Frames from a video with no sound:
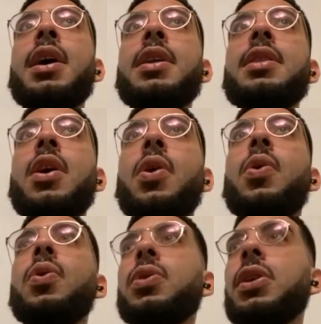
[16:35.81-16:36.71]

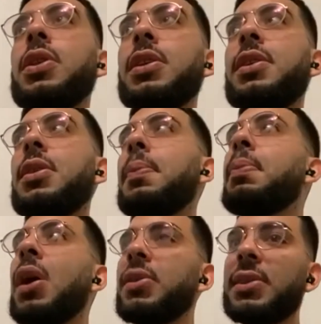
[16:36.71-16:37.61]
the
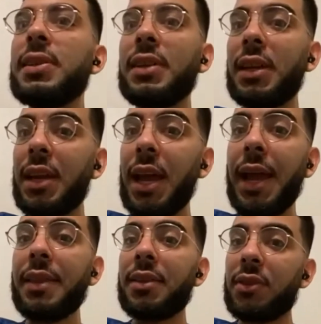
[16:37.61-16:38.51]
Barca
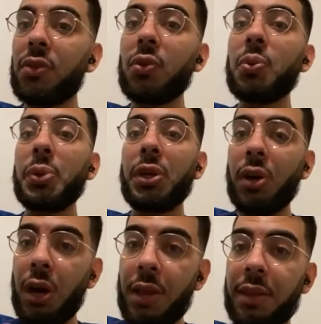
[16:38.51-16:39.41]
DNA. This is who we
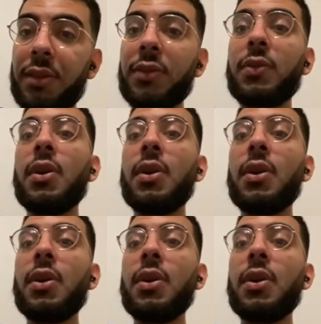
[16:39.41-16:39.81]
are. This is